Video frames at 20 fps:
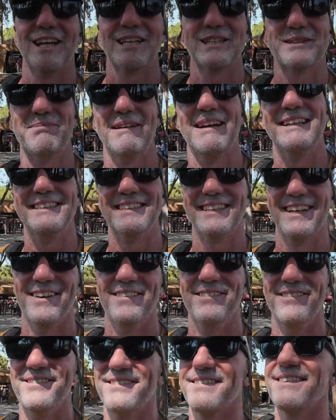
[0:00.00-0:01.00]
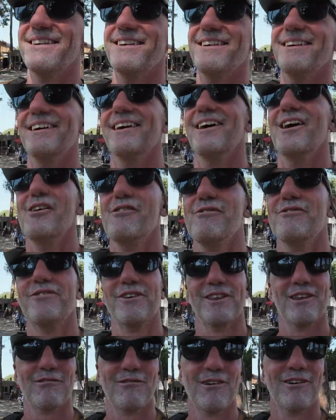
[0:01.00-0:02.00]
expensive
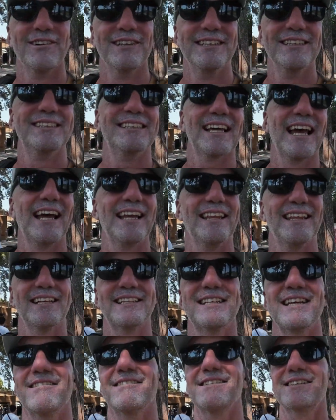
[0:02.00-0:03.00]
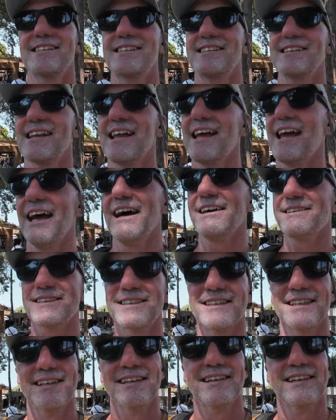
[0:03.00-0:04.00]
for the ruins and the terrace
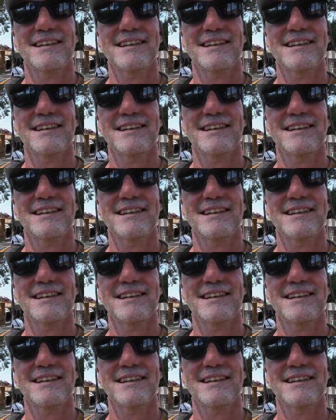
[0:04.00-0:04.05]
house.